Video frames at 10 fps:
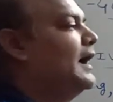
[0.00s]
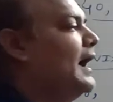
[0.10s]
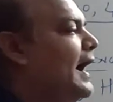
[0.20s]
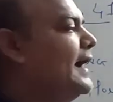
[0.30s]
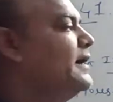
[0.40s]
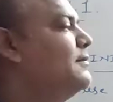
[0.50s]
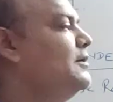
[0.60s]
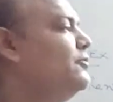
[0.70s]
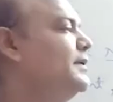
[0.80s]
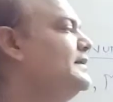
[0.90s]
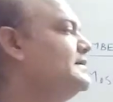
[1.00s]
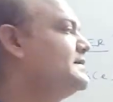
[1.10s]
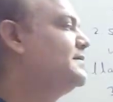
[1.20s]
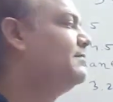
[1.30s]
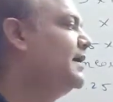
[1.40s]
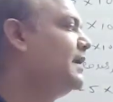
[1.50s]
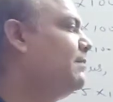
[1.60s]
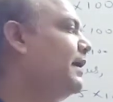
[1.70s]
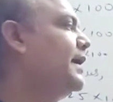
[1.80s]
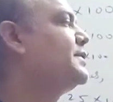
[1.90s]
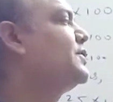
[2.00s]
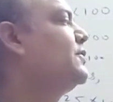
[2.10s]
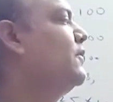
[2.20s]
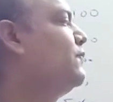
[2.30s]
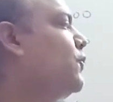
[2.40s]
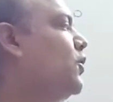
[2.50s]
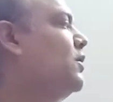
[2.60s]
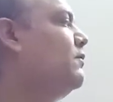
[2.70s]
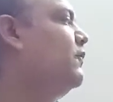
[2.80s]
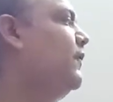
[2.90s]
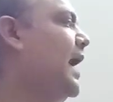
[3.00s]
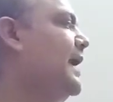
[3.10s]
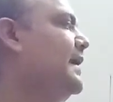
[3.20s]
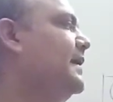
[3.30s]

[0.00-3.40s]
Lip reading: IW means multiplication of column of I